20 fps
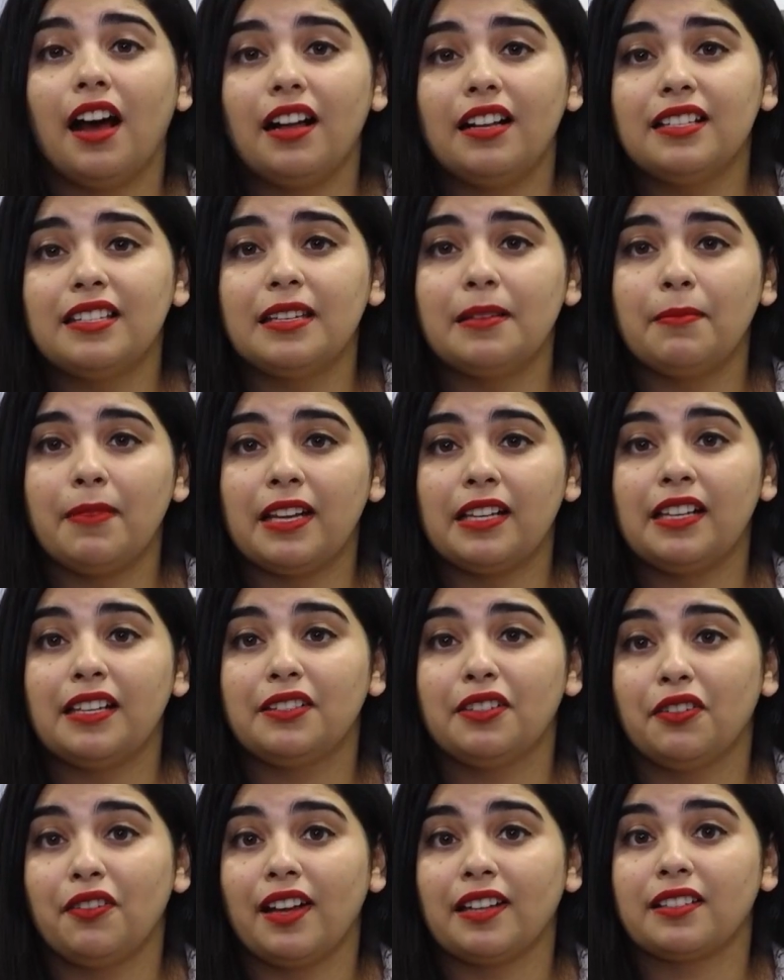ultimately
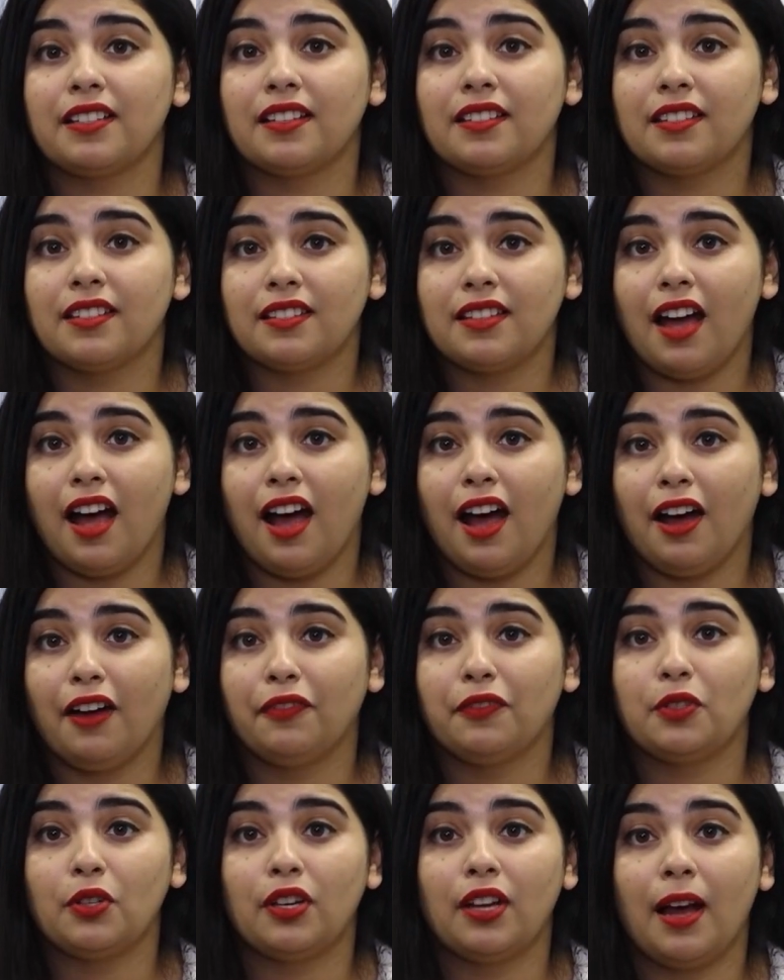directed
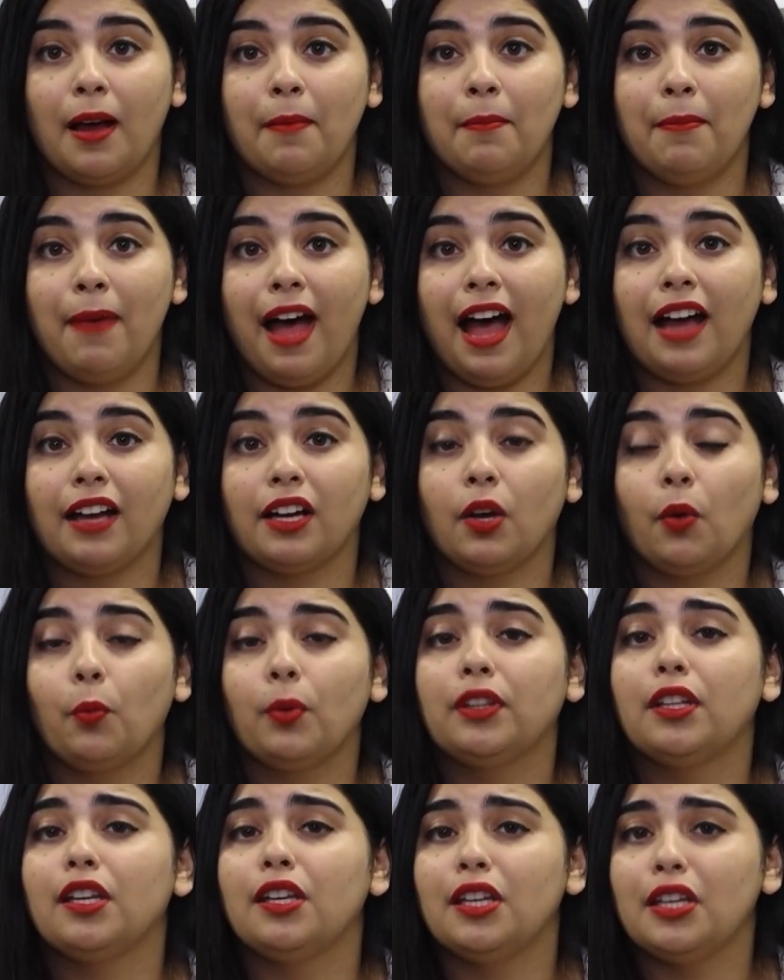staff to come back
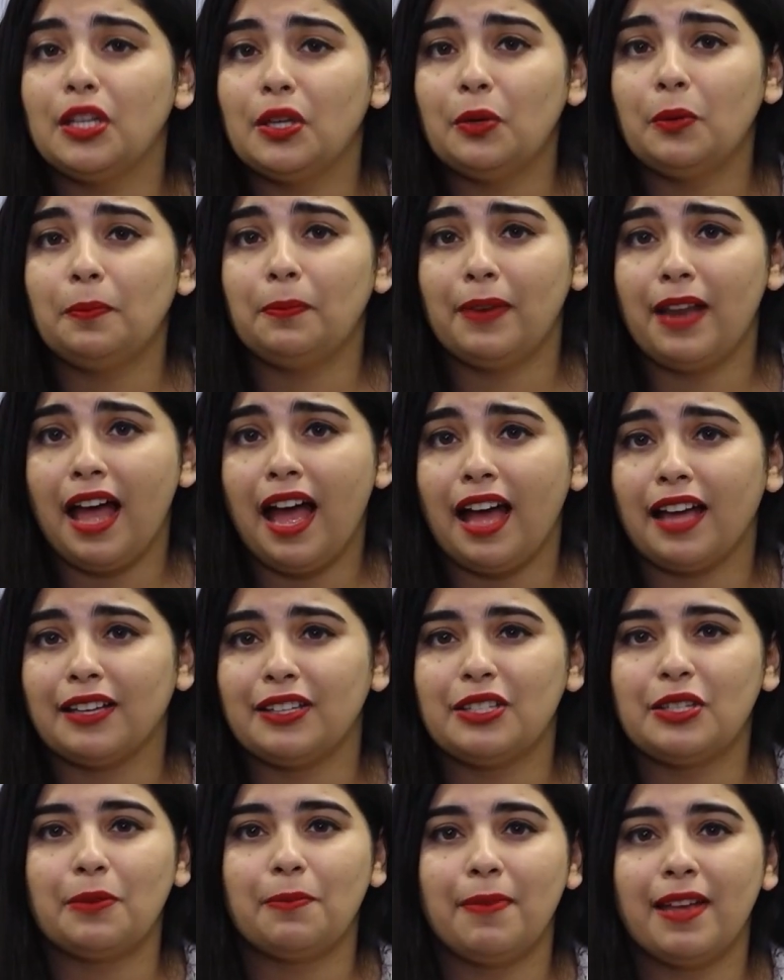with a new
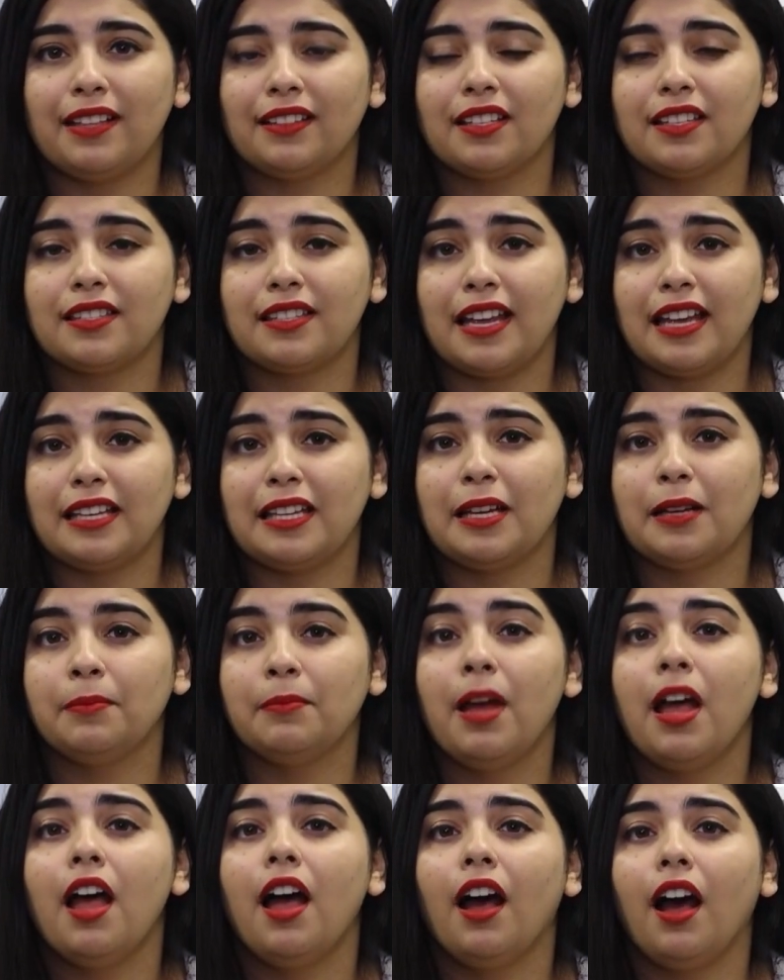plan to make the stadium
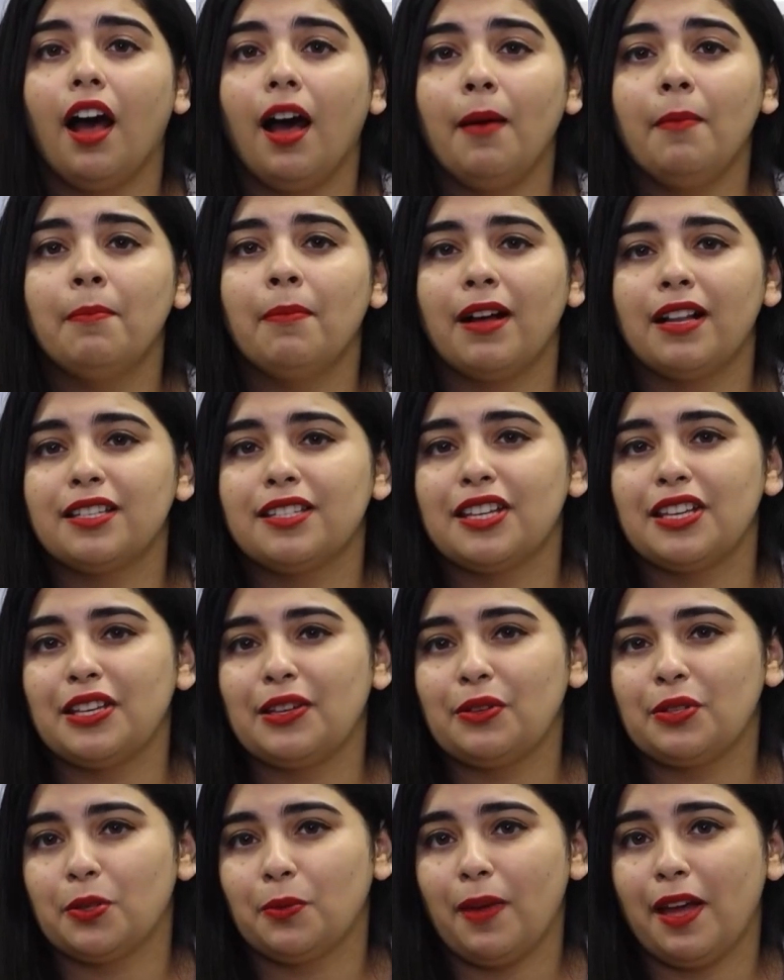a
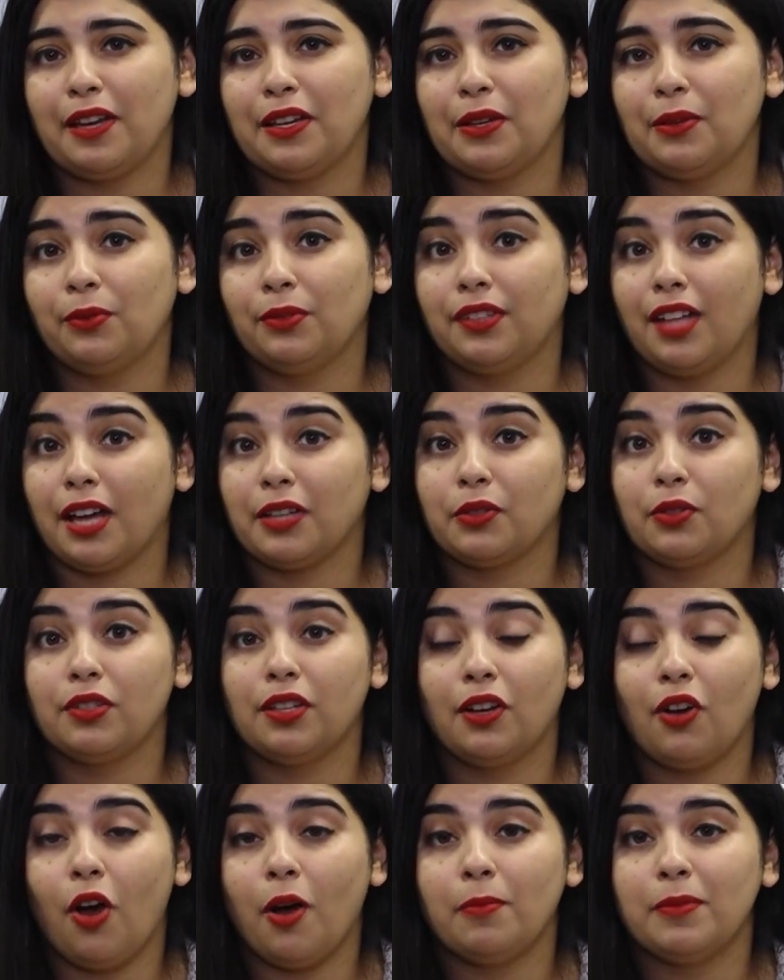multi-use venue that could
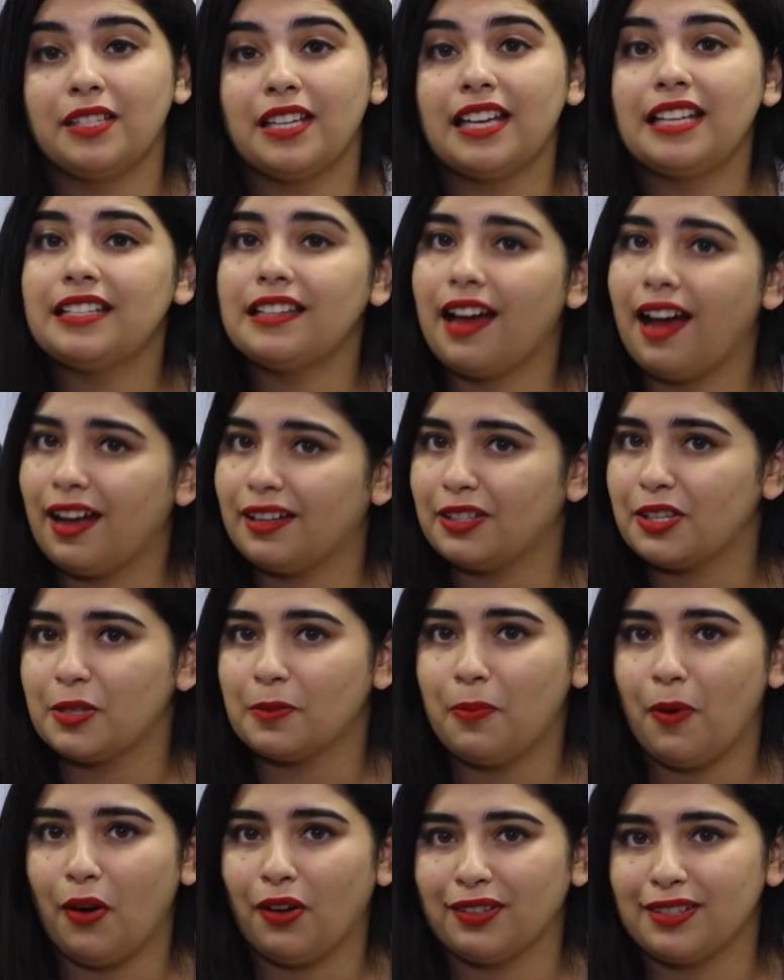accommodate other
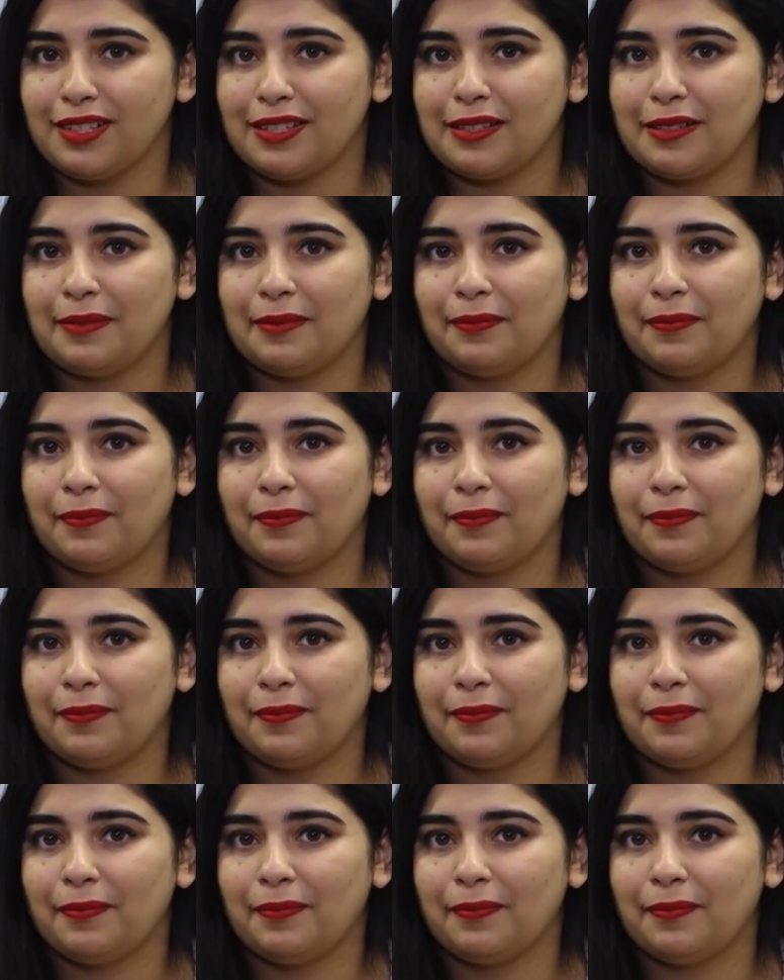sports.